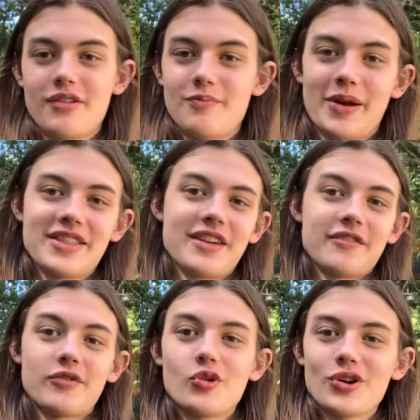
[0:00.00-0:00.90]
by
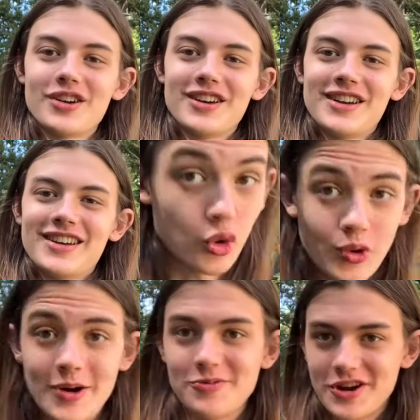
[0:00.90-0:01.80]
therefore
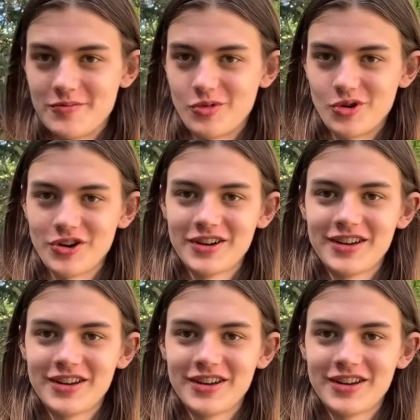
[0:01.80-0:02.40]
cooperate more,